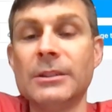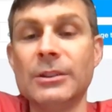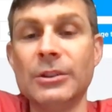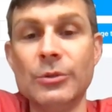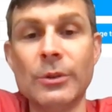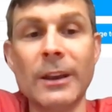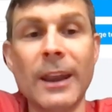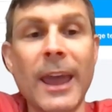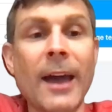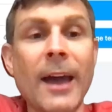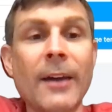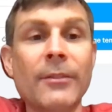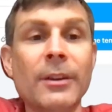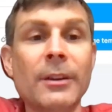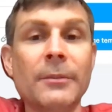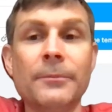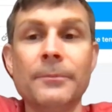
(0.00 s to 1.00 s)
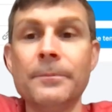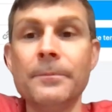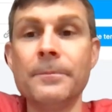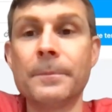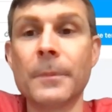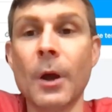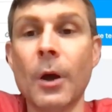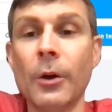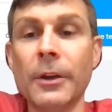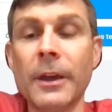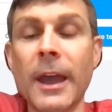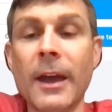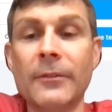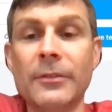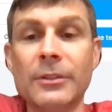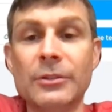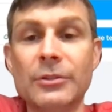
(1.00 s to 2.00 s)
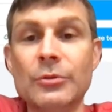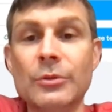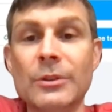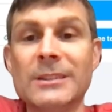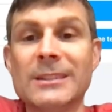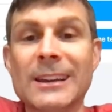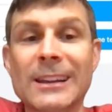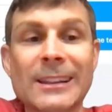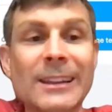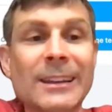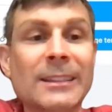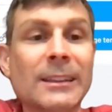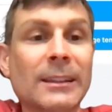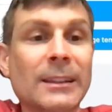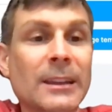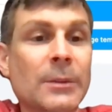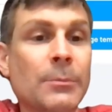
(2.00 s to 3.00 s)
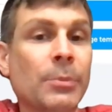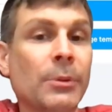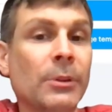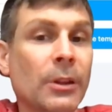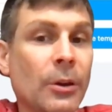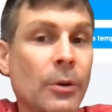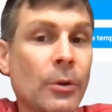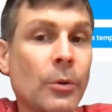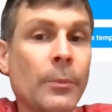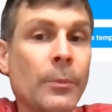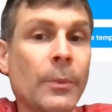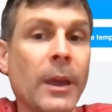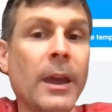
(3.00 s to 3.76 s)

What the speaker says: You can have it. All you have to do is click the link below